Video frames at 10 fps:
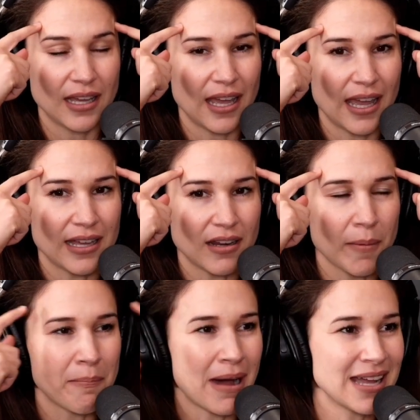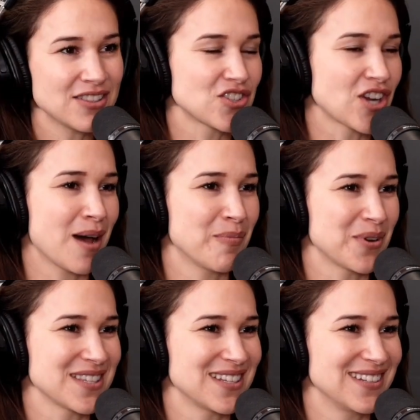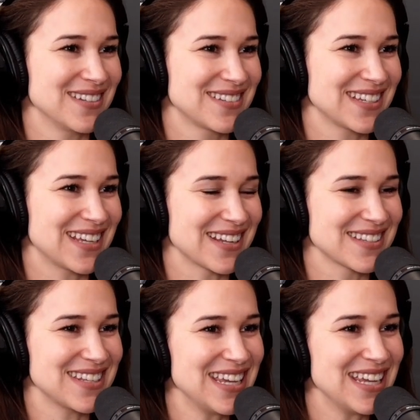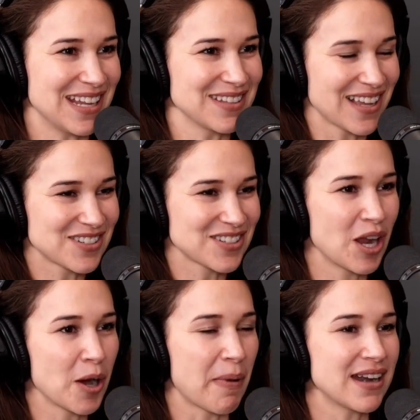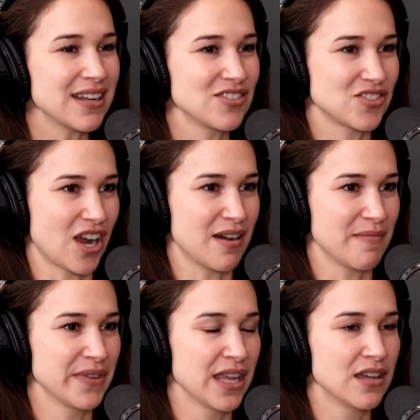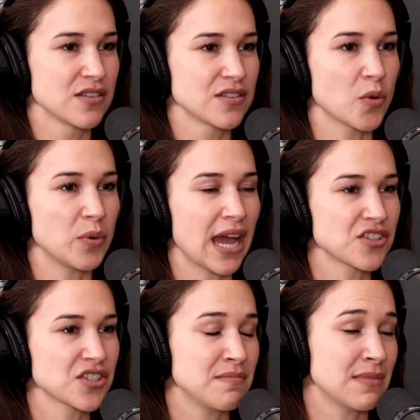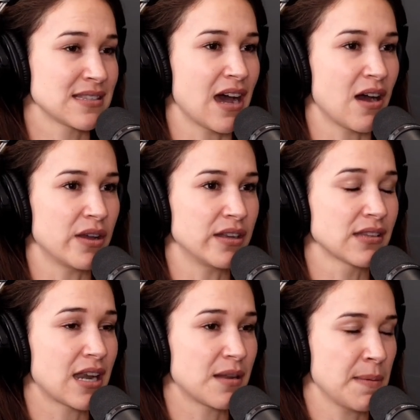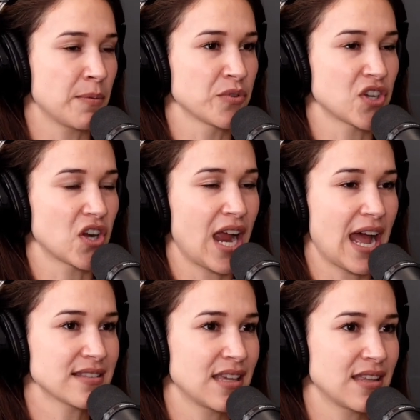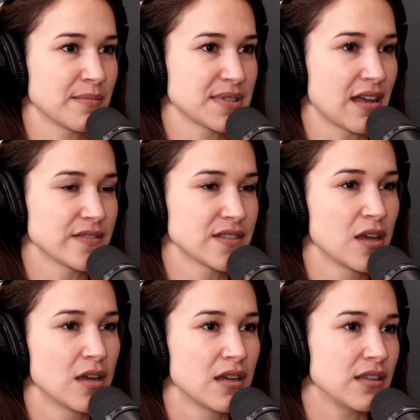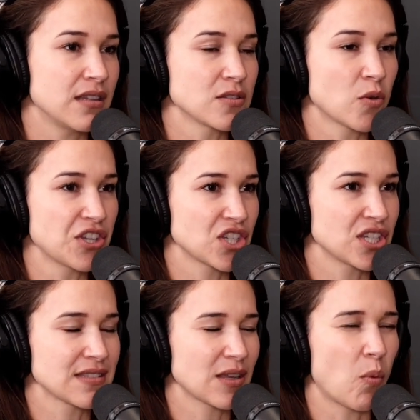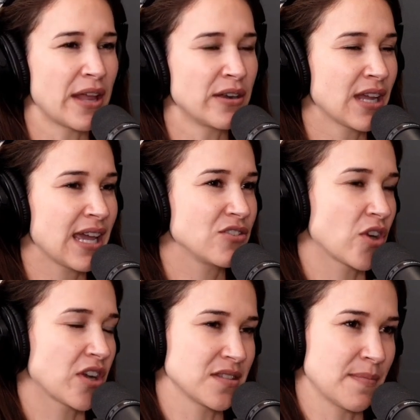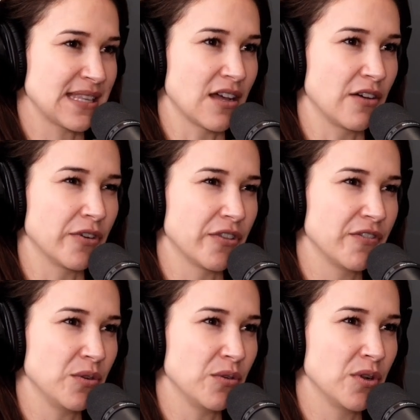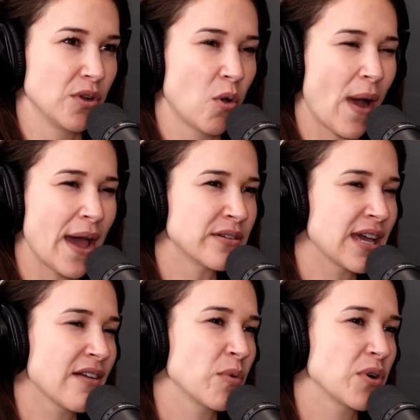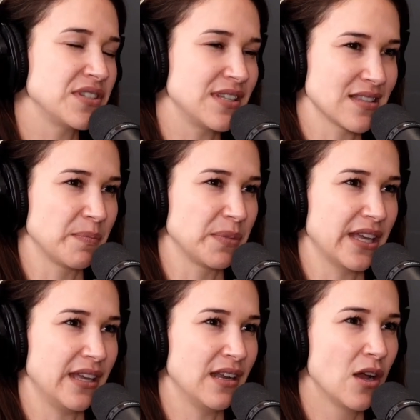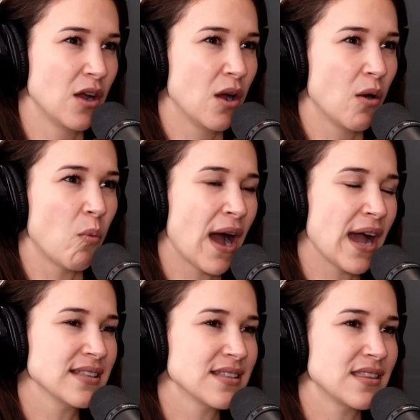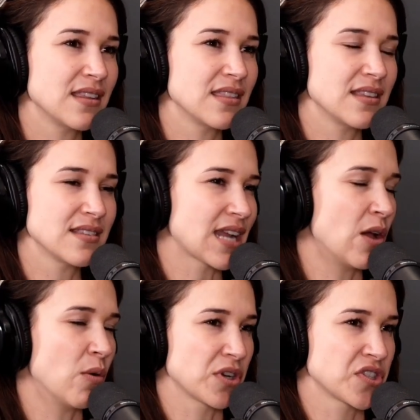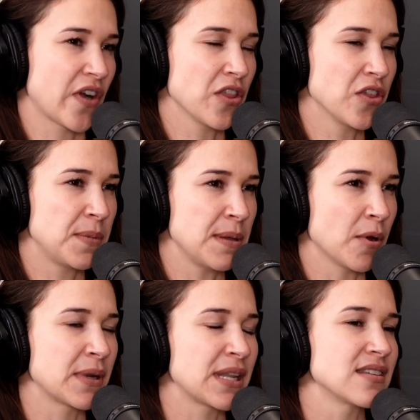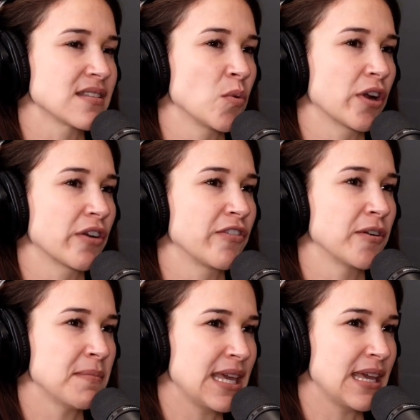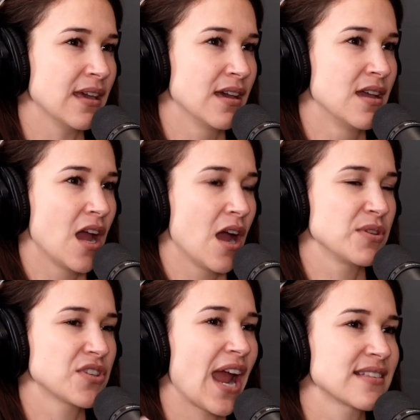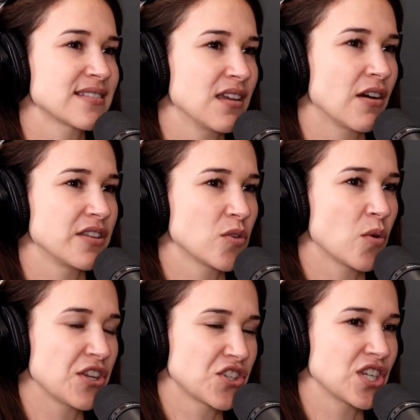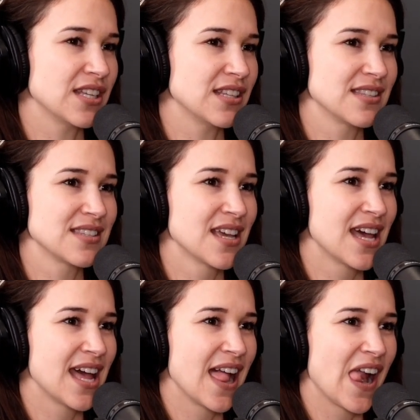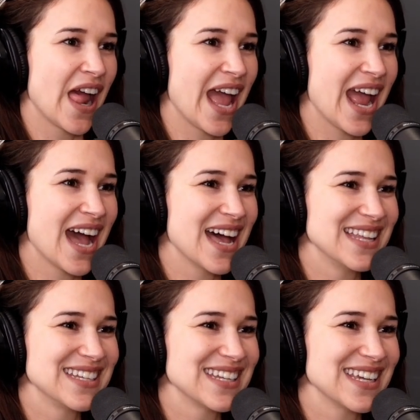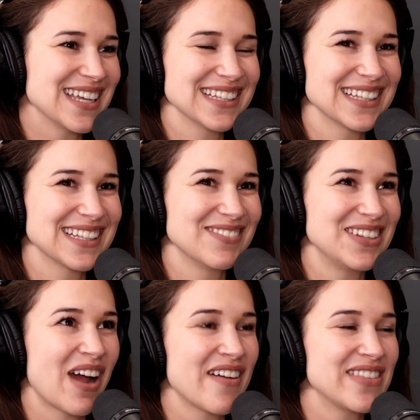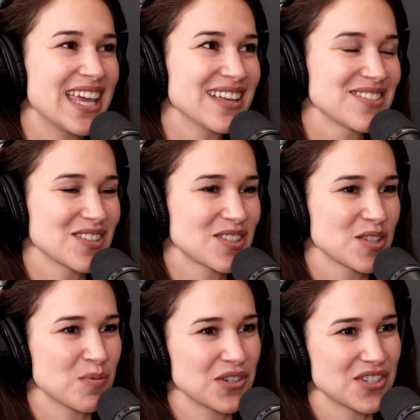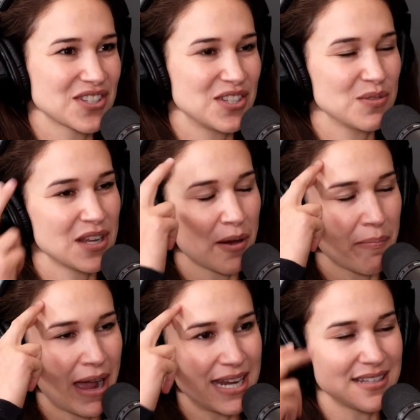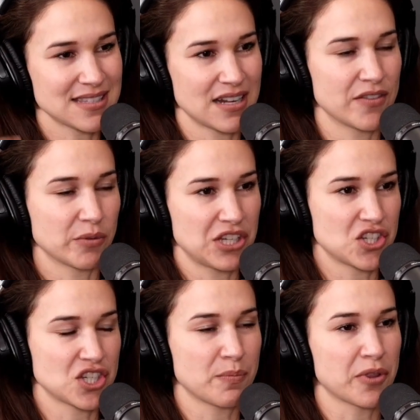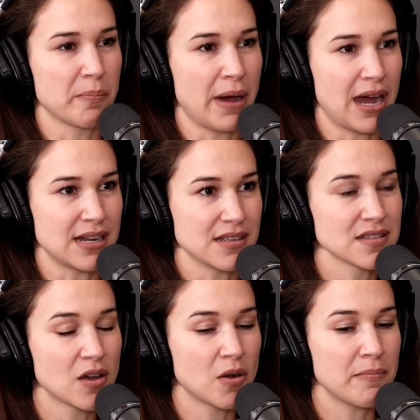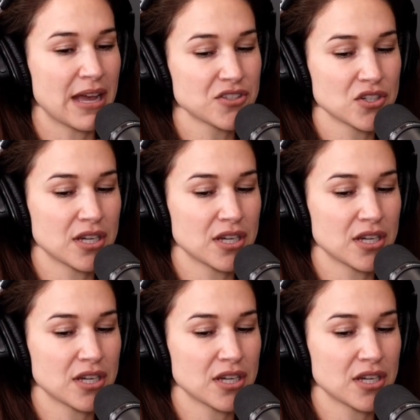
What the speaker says: and our mind's job wasn't to get us to eat. It's actually our body's job. So we actually miss out, and a lot of people will start asking themselves these questions like, why don't I trust myself with food? Why don't I have more discipline? Why is it that this diet works for other people, but it doesn't work for me? And we start asking all these questions, and we don't have the answers because we're just using our mind instead of the relationship with our body. So mastering